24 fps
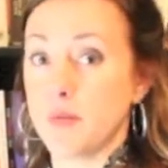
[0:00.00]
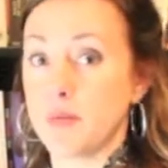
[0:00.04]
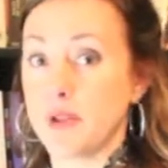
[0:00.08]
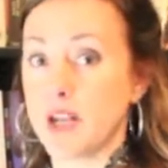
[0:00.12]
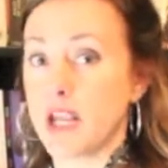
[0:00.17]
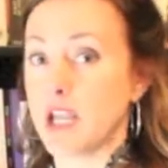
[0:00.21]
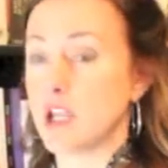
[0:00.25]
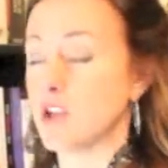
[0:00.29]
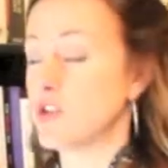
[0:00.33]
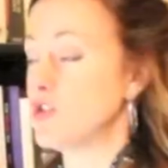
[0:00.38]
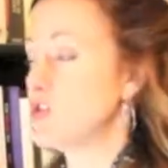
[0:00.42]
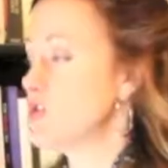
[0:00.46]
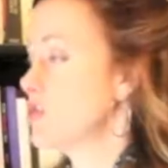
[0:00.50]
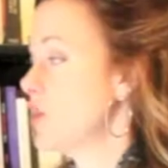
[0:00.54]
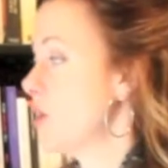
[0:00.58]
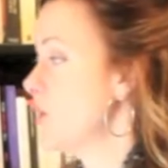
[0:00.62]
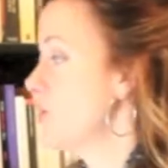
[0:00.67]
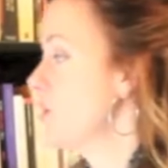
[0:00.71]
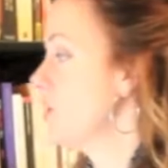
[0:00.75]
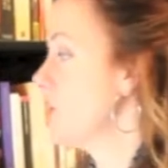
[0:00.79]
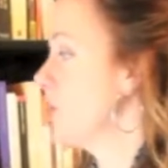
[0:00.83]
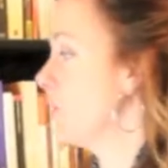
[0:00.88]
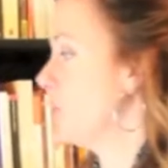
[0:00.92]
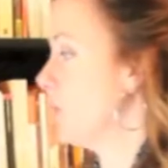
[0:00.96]
But I could show
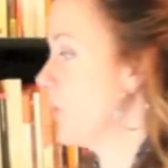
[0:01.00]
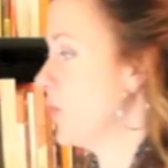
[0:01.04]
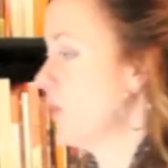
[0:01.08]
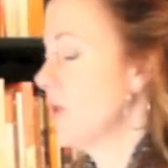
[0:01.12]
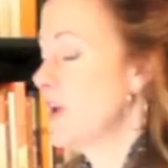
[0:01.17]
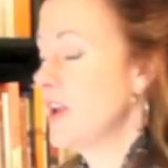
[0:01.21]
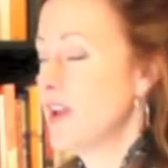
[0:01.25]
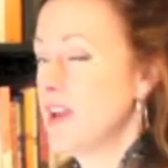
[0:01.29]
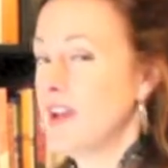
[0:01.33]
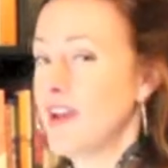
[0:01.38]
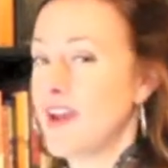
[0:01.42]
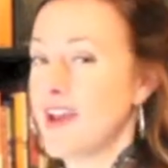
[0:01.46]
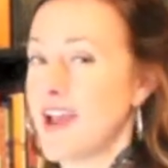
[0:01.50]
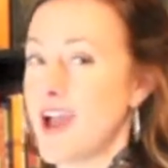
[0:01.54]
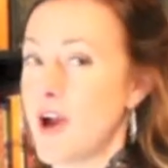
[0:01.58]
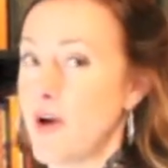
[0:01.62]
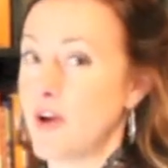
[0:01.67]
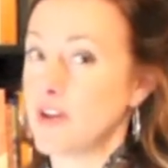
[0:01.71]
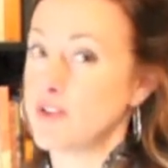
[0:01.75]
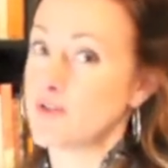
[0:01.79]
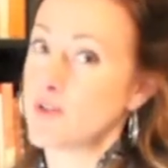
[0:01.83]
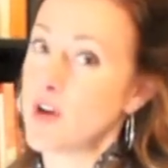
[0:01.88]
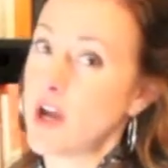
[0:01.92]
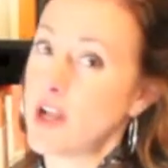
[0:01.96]
you how
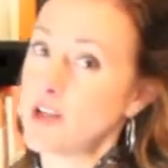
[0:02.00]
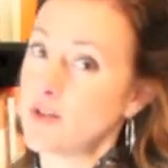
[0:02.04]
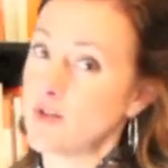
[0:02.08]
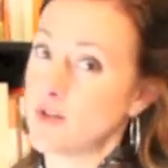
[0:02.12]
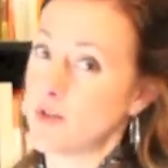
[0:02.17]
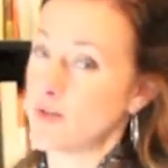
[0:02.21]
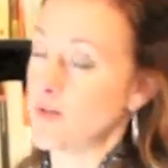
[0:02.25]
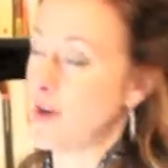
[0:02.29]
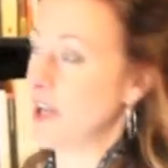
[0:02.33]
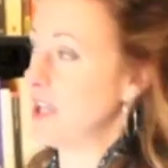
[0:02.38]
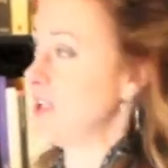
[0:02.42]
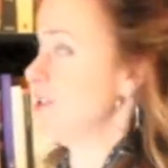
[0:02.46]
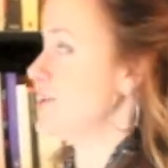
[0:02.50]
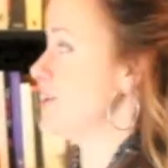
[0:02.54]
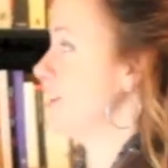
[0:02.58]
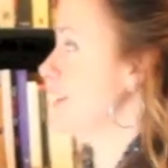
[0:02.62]
I tried to arrange